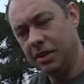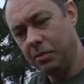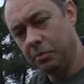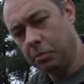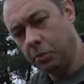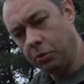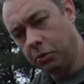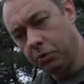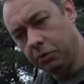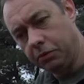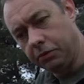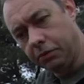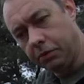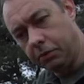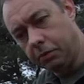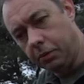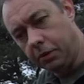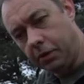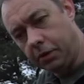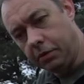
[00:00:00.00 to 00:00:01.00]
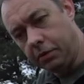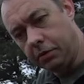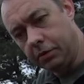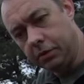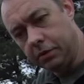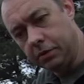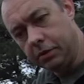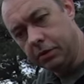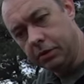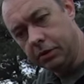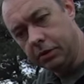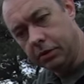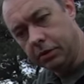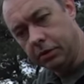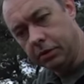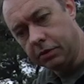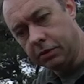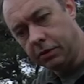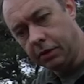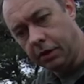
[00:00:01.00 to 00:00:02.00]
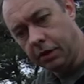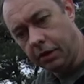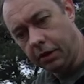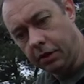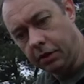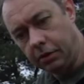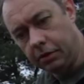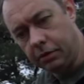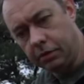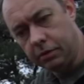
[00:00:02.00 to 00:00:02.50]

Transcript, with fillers: it boil for a while, and you're good to go.